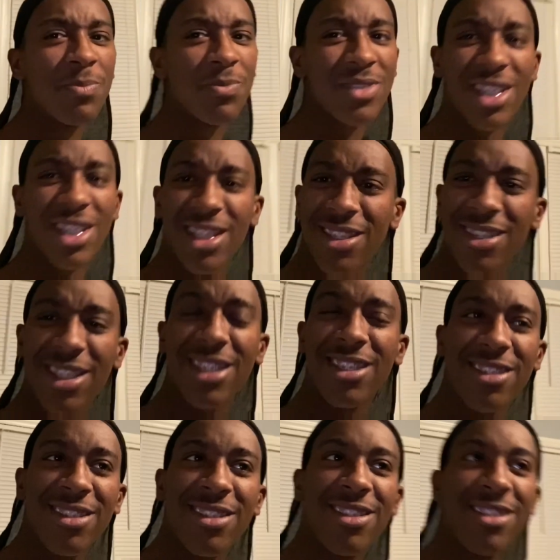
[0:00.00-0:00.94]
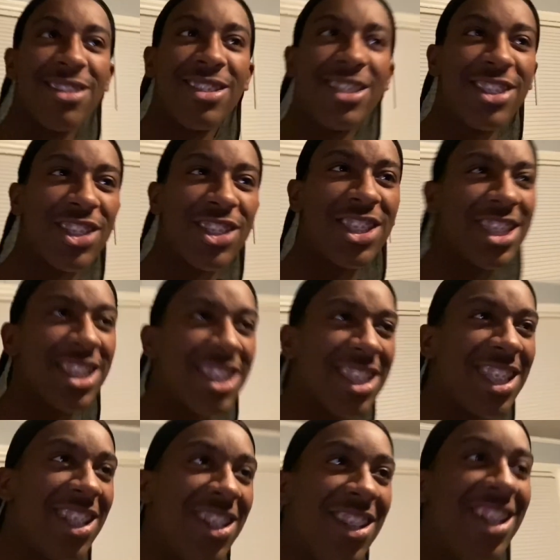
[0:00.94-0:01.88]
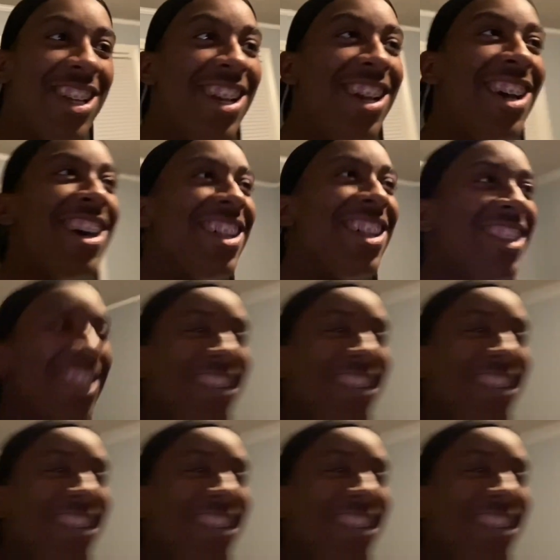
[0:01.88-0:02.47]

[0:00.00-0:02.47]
I don't know, it's just, look